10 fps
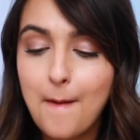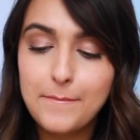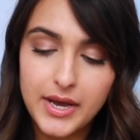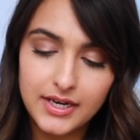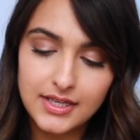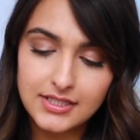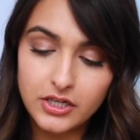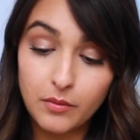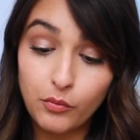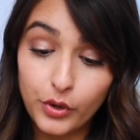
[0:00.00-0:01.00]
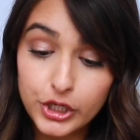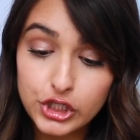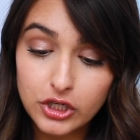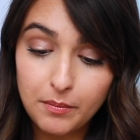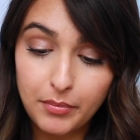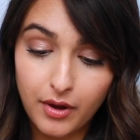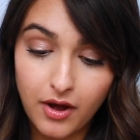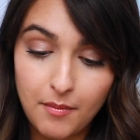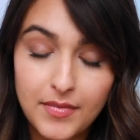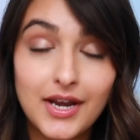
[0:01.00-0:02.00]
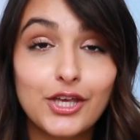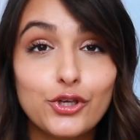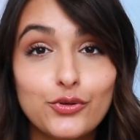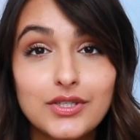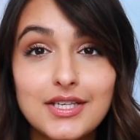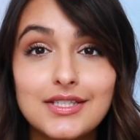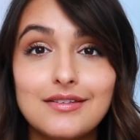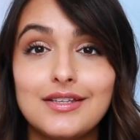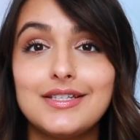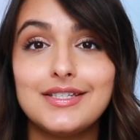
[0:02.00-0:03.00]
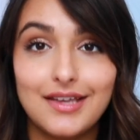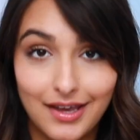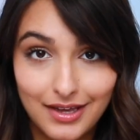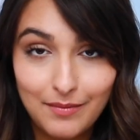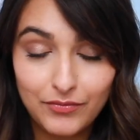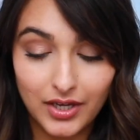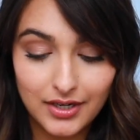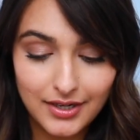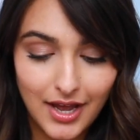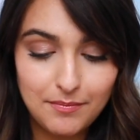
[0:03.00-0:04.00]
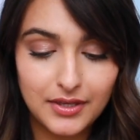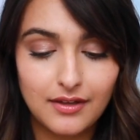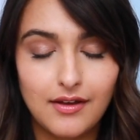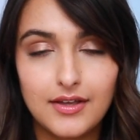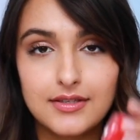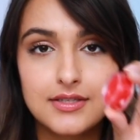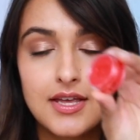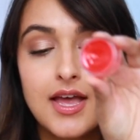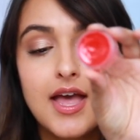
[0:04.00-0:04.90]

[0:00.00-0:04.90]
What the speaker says: But it's their Moisture Balm, and I use this in the day, not at night, because